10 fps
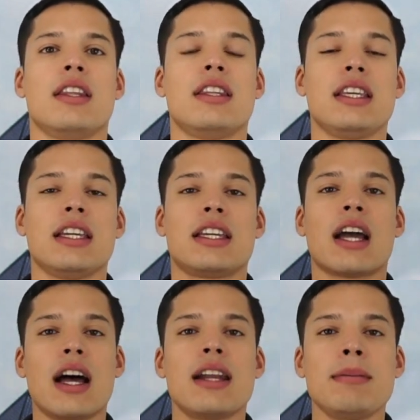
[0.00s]
The
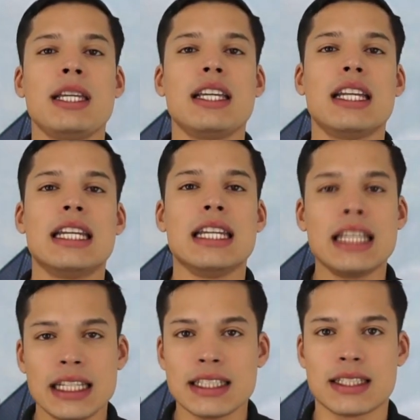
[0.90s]
economy
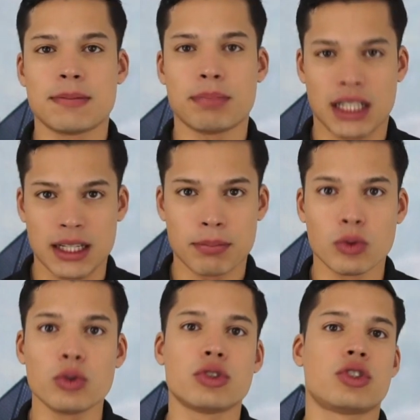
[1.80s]
needs
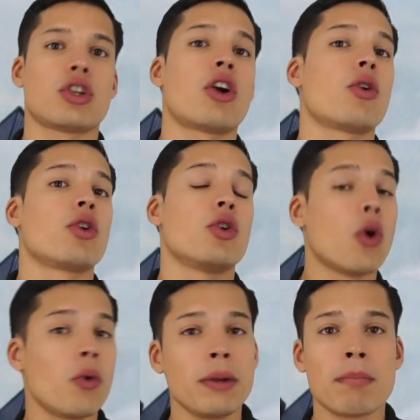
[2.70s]
people to start
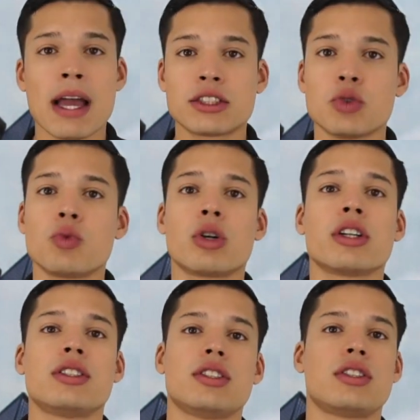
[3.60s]
going back to
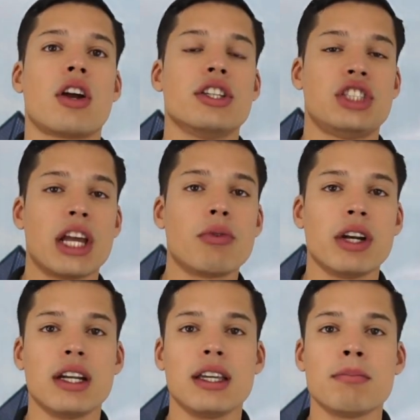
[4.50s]
work, to start
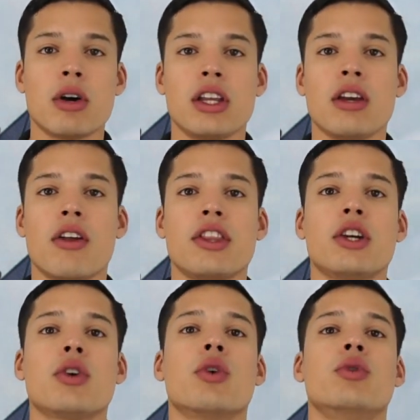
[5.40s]
generating money on
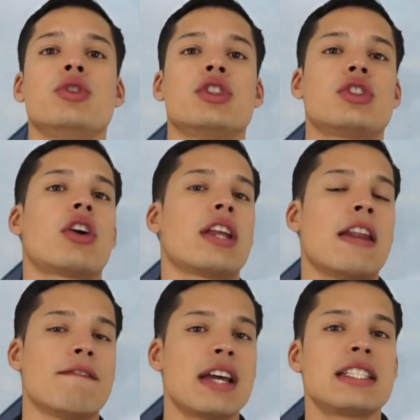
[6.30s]
their own, to start
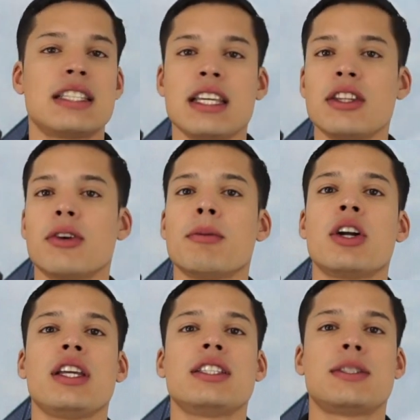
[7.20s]
investing their
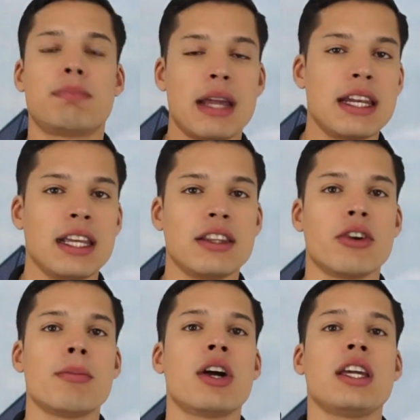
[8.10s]
money, spending
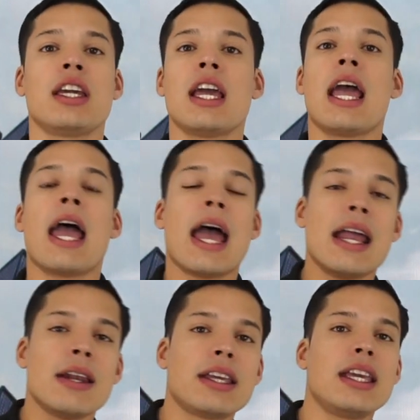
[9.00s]
their money,
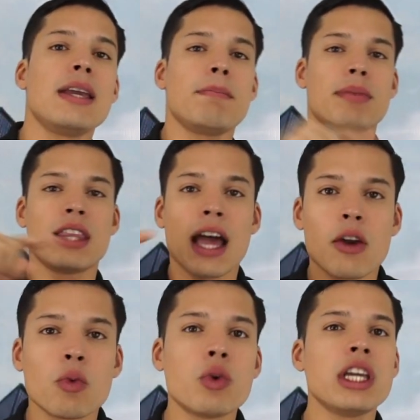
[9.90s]
and keep
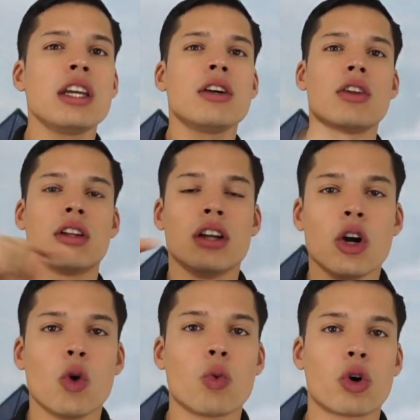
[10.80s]
that
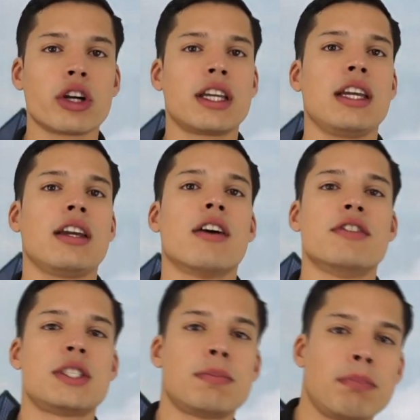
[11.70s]
wheel working
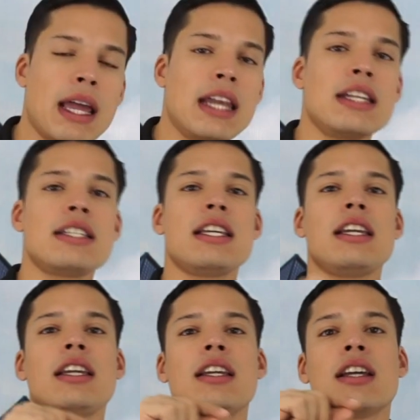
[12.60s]
of
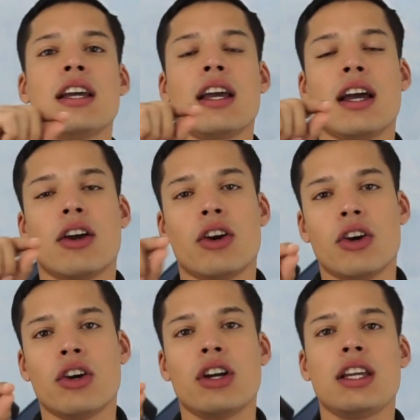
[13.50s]
spending,
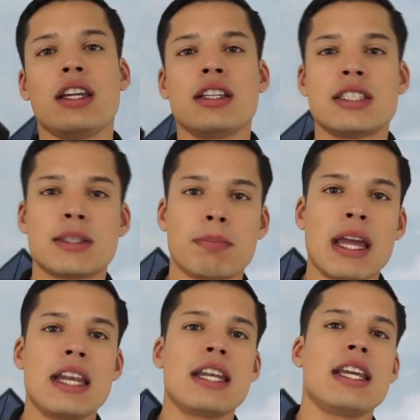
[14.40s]
earning,
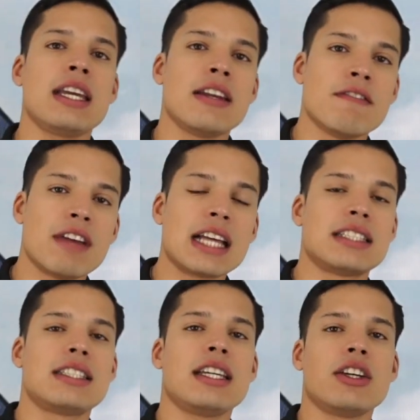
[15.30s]
spending,
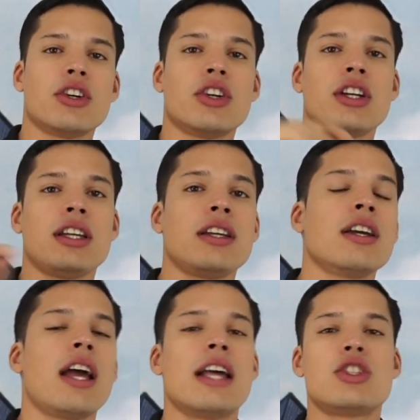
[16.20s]
investing,
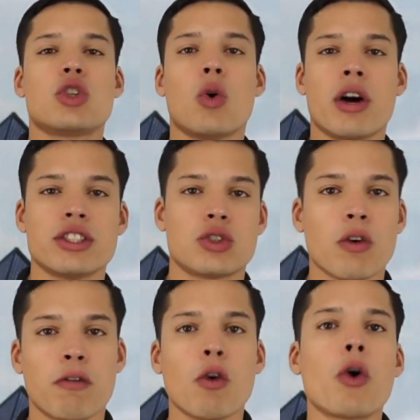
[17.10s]
earning, and so on and
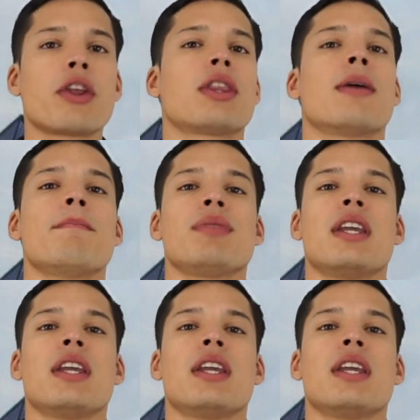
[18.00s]
so forth.